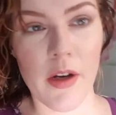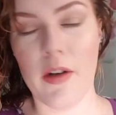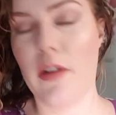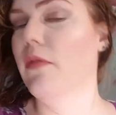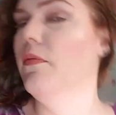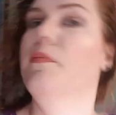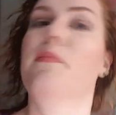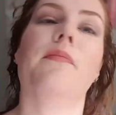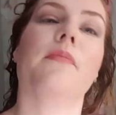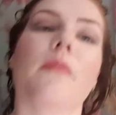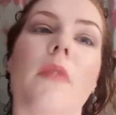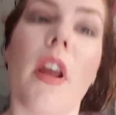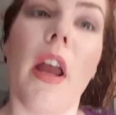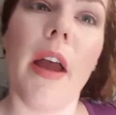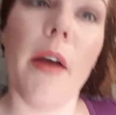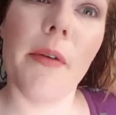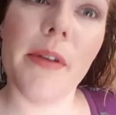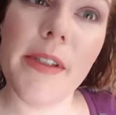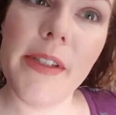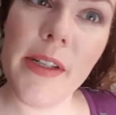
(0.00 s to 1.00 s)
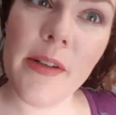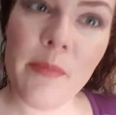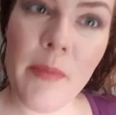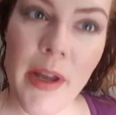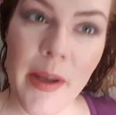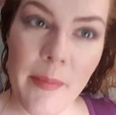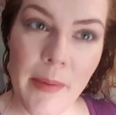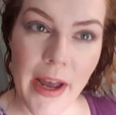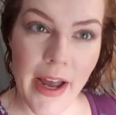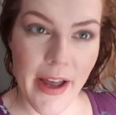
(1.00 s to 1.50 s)
No, I was in
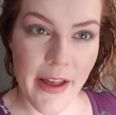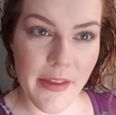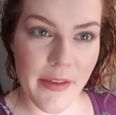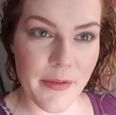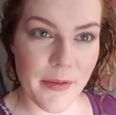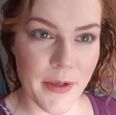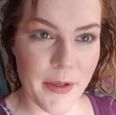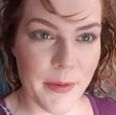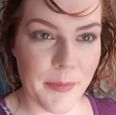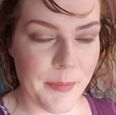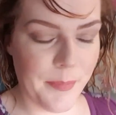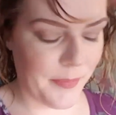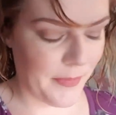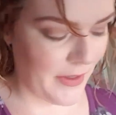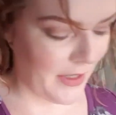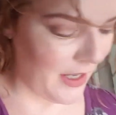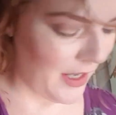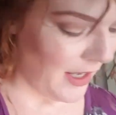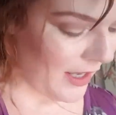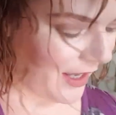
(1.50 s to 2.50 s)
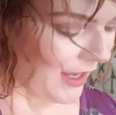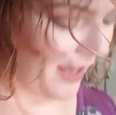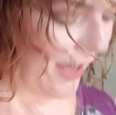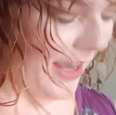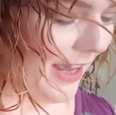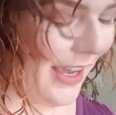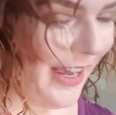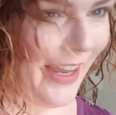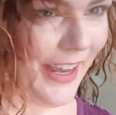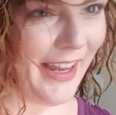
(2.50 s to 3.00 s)
my bathroom
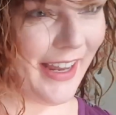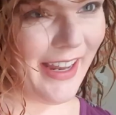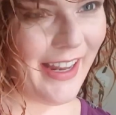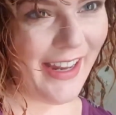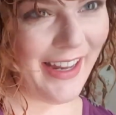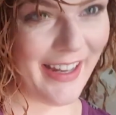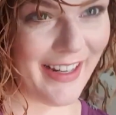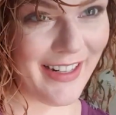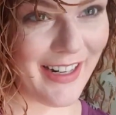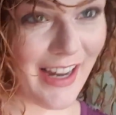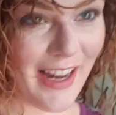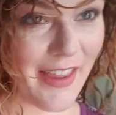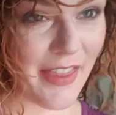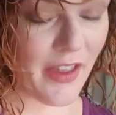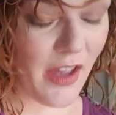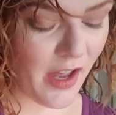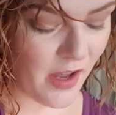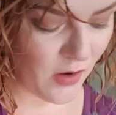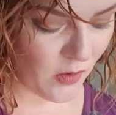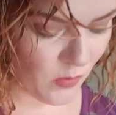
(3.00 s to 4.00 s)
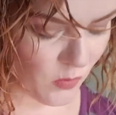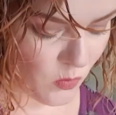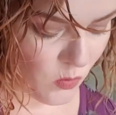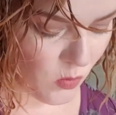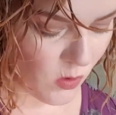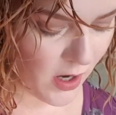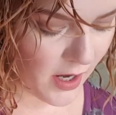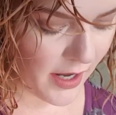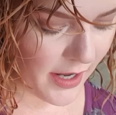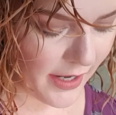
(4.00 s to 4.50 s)
and I thought,
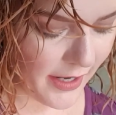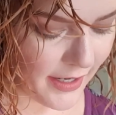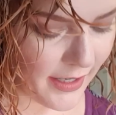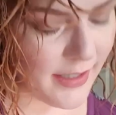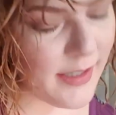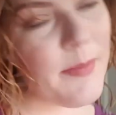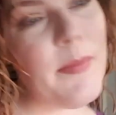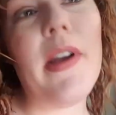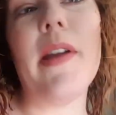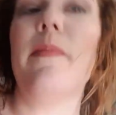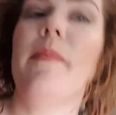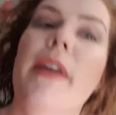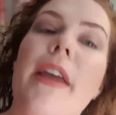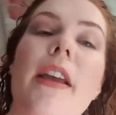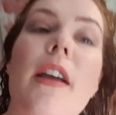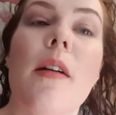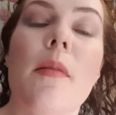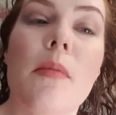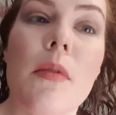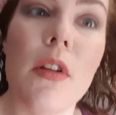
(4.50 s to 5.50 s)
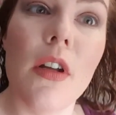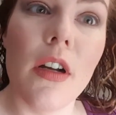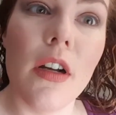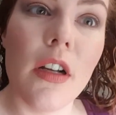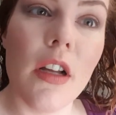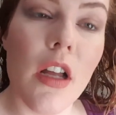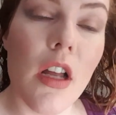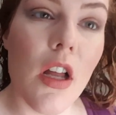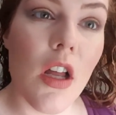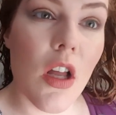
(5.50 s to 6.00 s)
why is my makeup
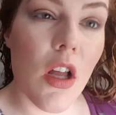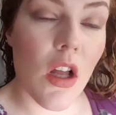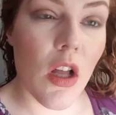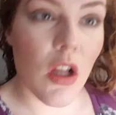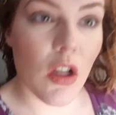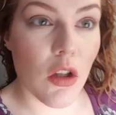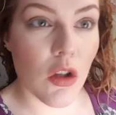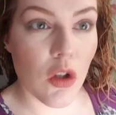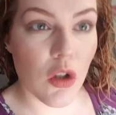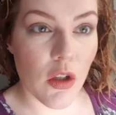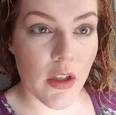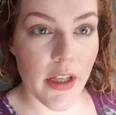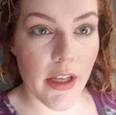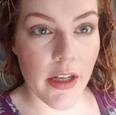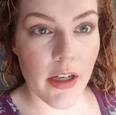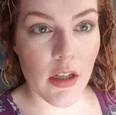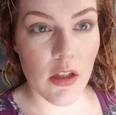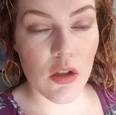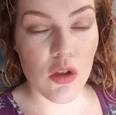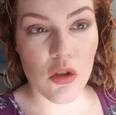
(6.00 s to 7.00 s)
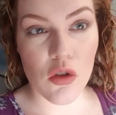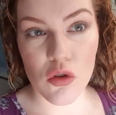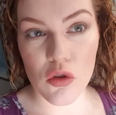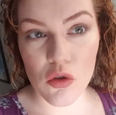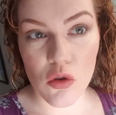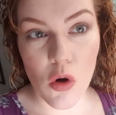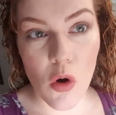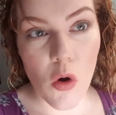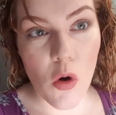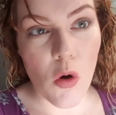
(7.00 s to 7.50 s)
look looking
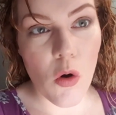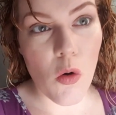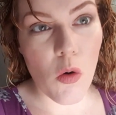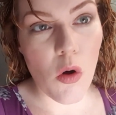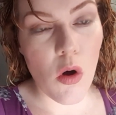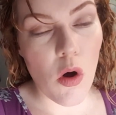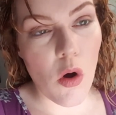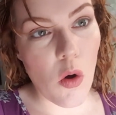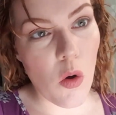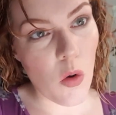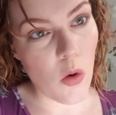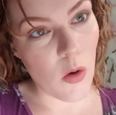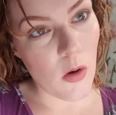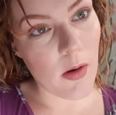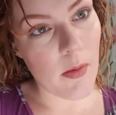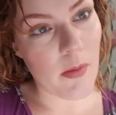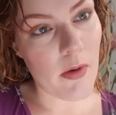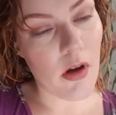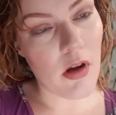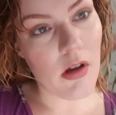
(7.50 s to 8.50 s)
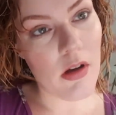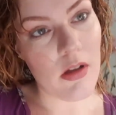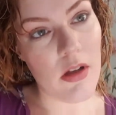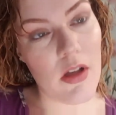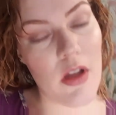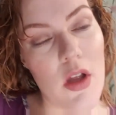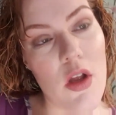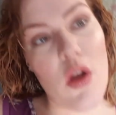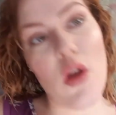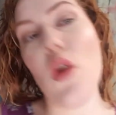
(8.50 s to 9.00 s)
so horrible?
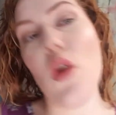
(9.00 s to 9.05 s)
